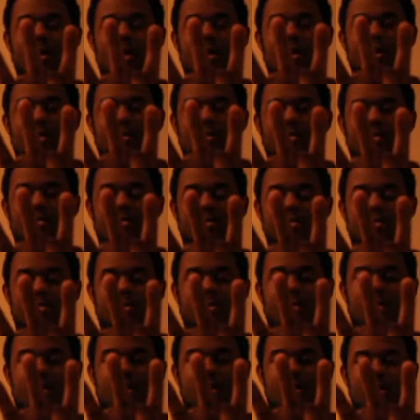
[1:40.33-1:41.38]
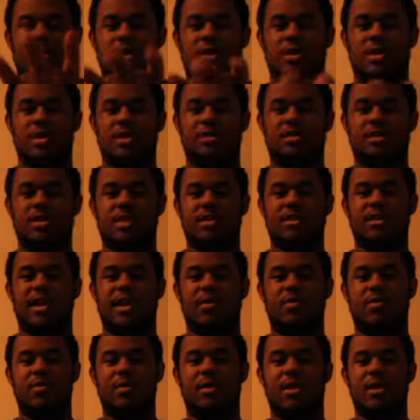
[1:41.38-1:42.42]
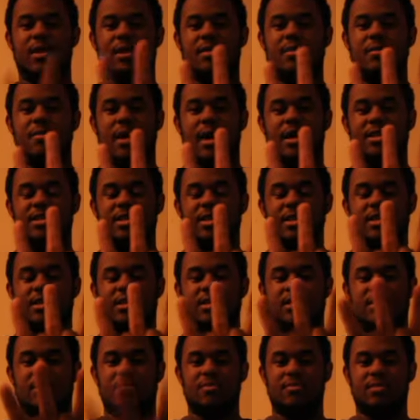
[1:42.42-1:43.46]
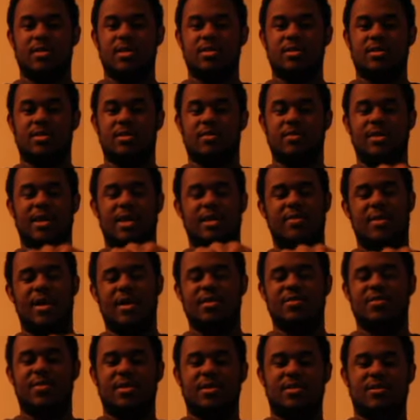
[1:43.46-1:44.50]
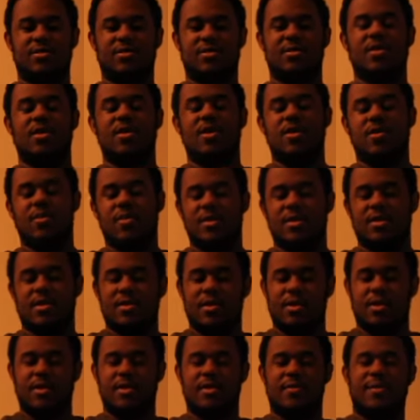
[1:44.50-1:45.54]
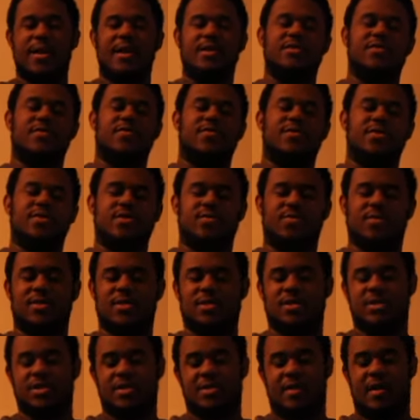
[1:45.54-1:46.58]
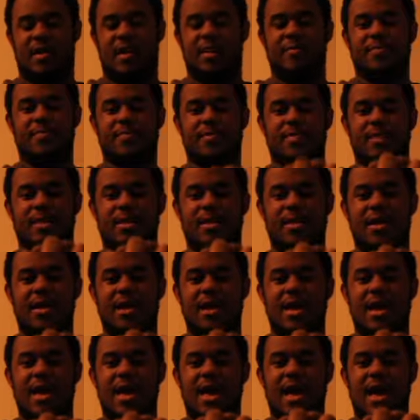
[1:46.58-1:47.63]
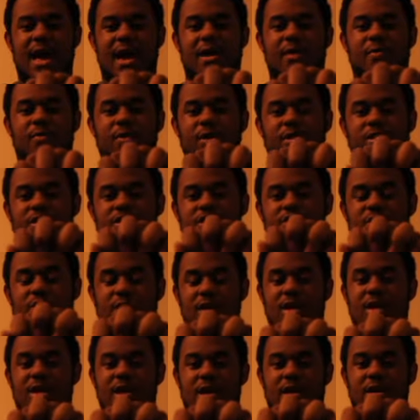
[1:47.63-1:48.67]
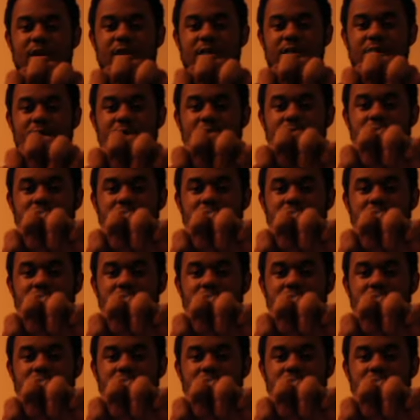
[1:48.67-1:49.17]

hand, just like when we did the magic missile, not magic missile, but the magic force push, right? And once you are here,